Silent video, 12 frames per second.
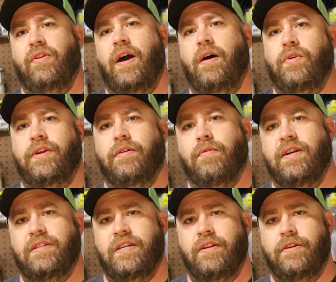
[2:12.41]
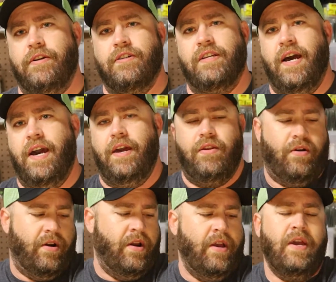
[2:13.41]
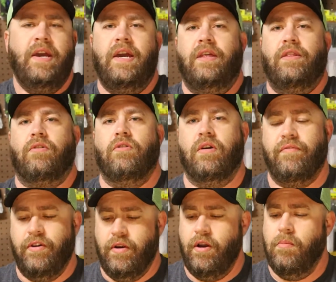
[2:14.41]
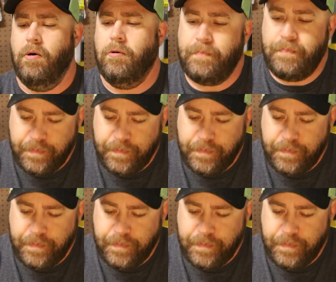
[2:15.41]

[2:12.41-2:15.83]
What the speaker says: that when you're resting it on your side or in the crook of your elbow.